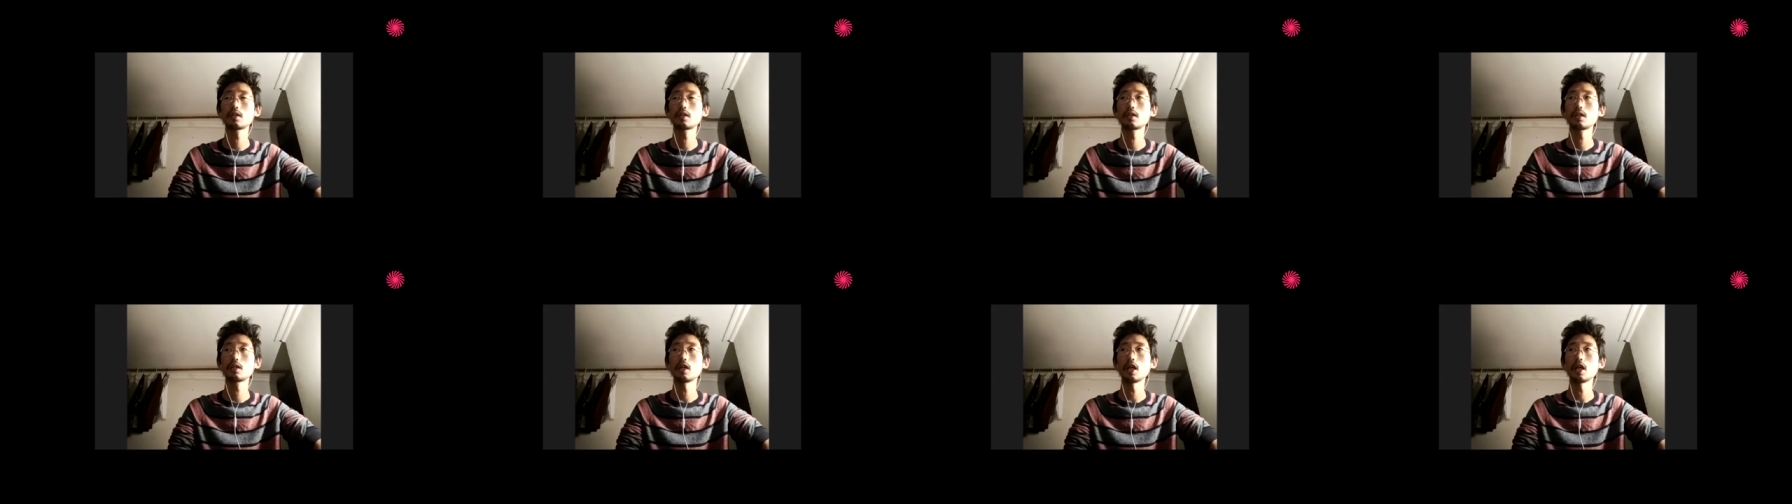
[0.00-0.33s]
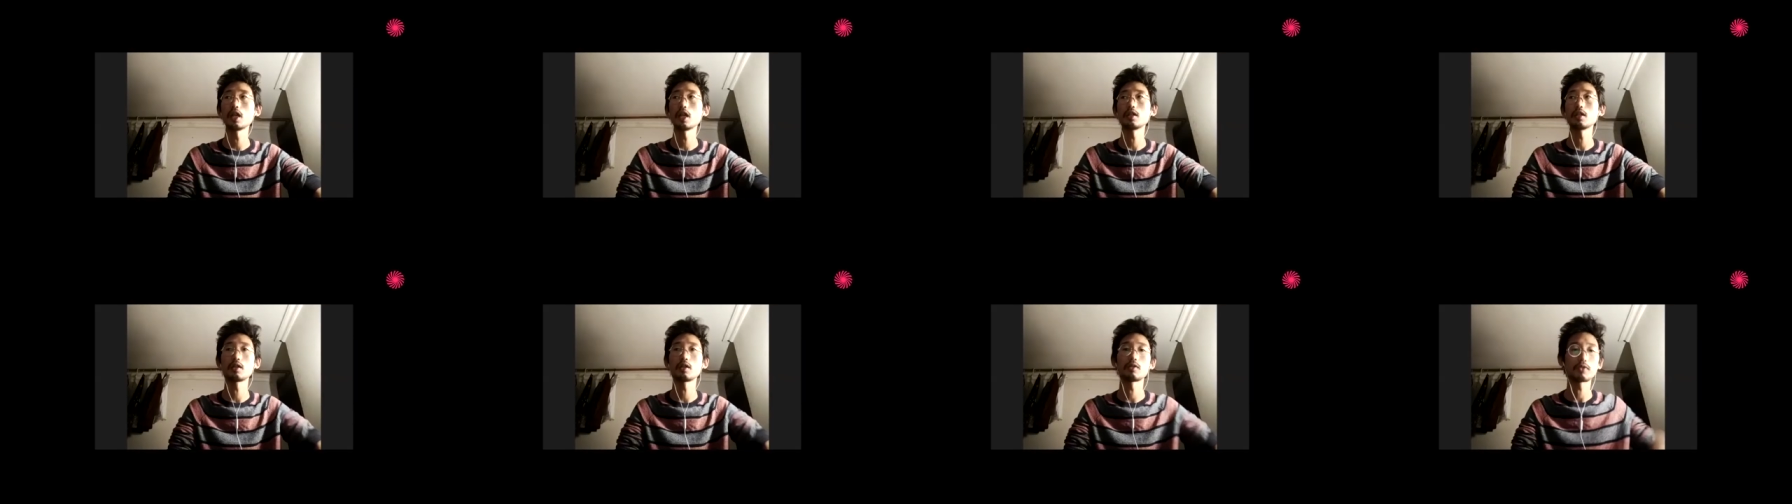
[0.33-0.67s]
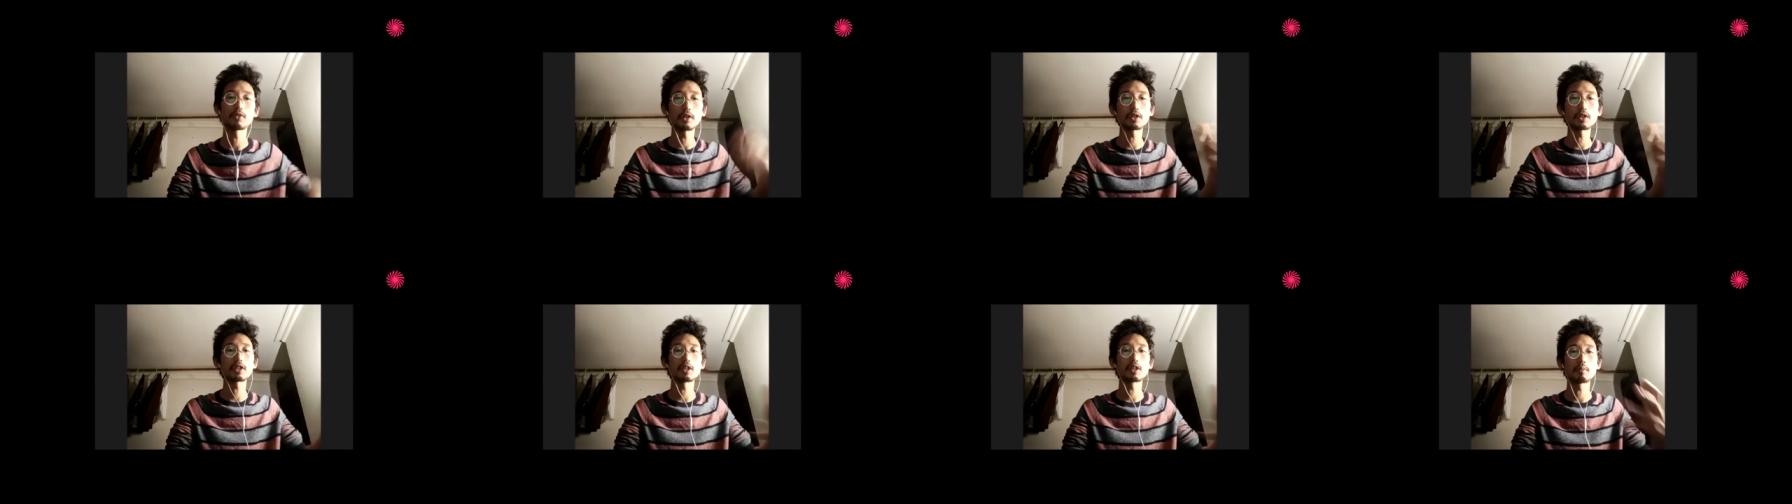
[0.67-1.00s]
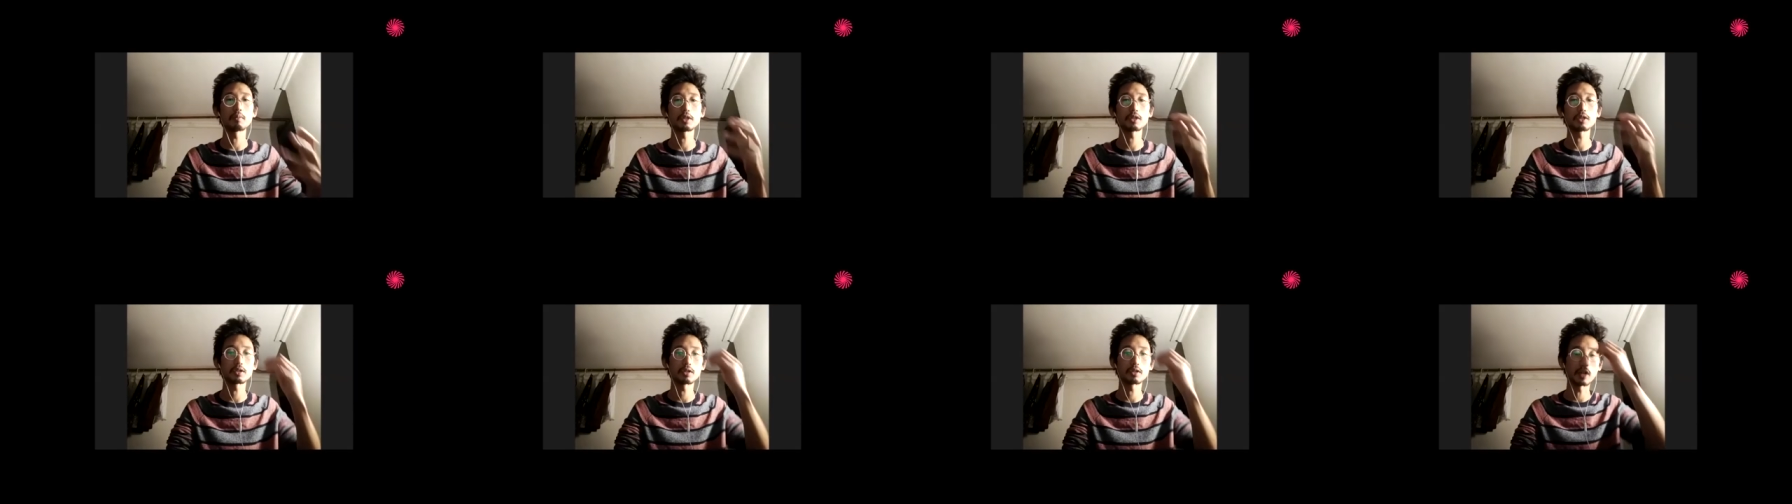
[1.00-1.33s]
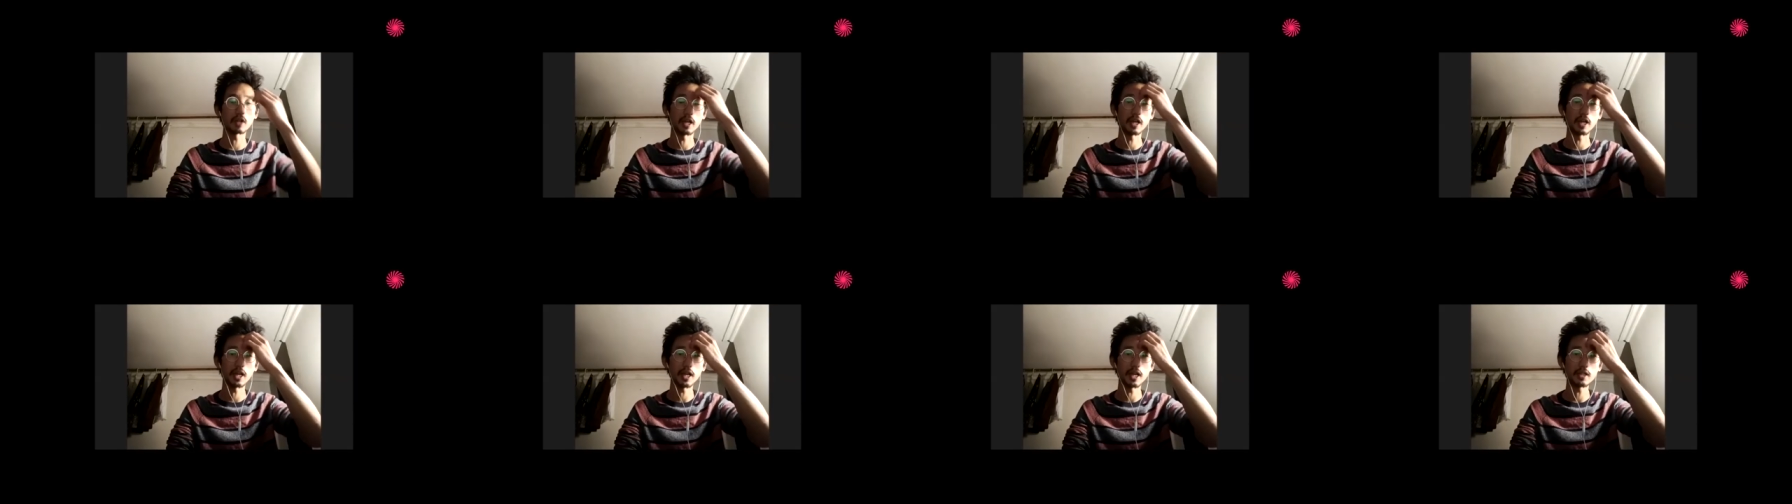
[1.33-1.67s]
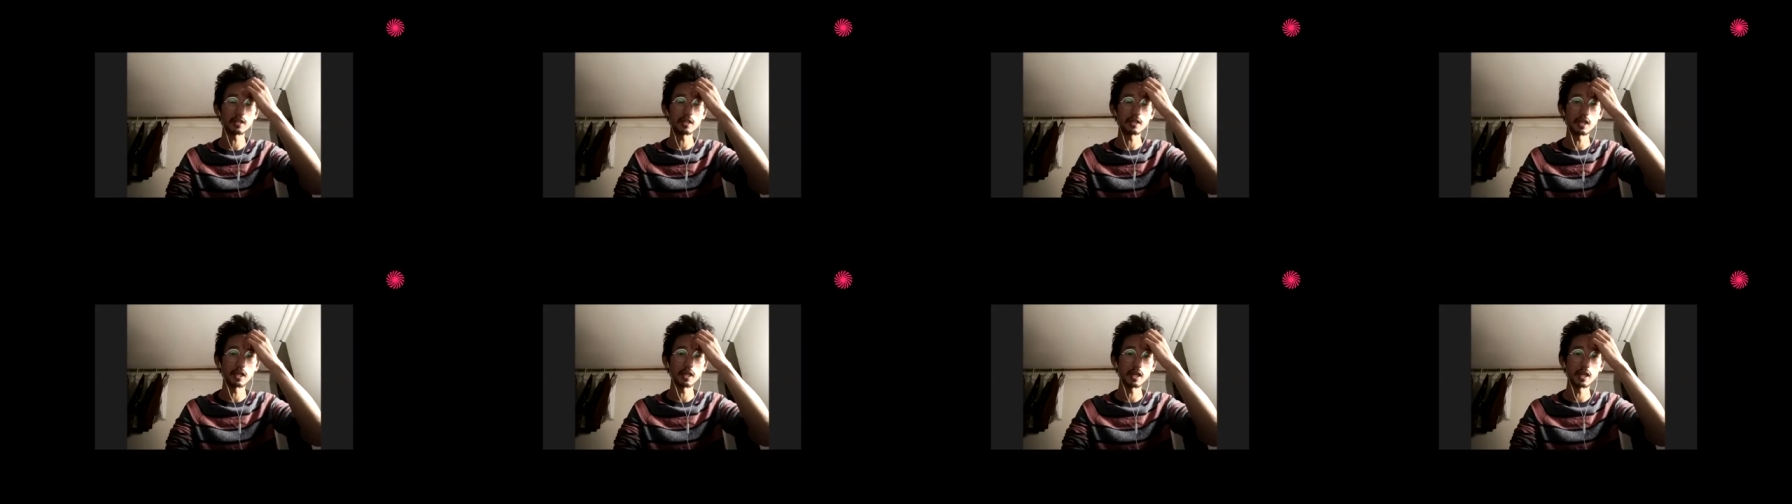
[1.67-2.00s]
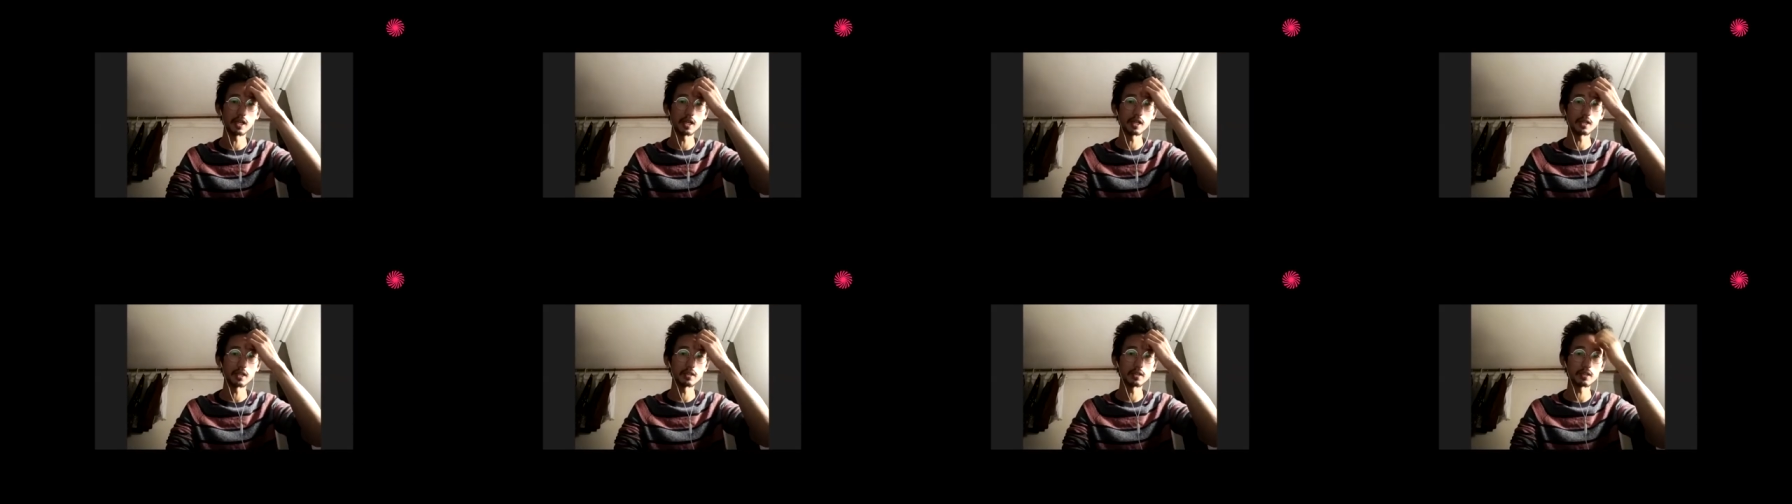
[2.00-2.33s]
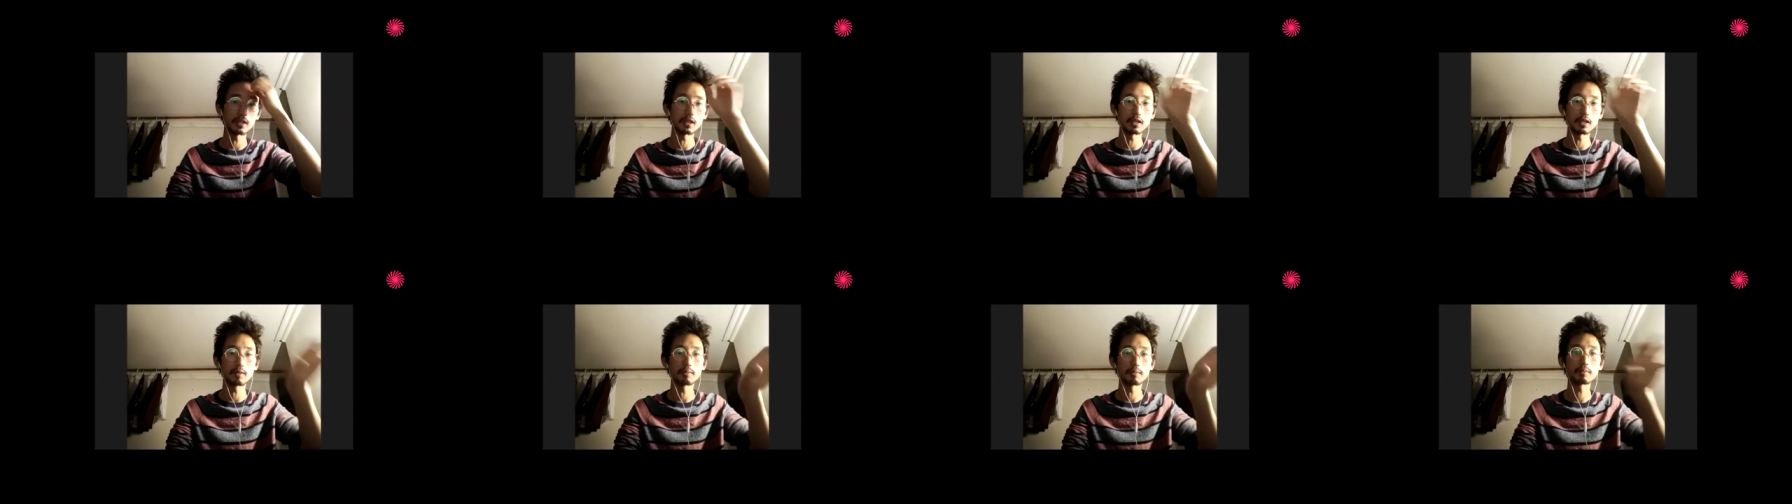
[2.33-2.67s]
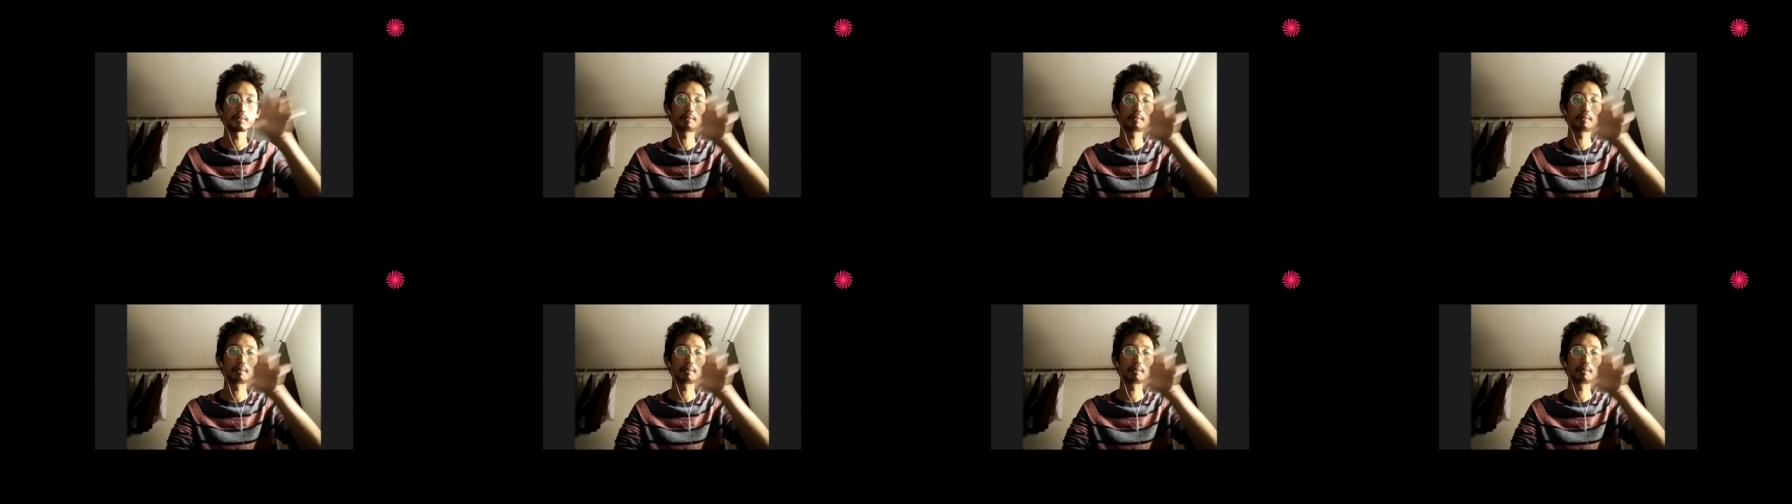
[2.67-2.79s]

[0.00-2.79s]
and the first semester I had, and um,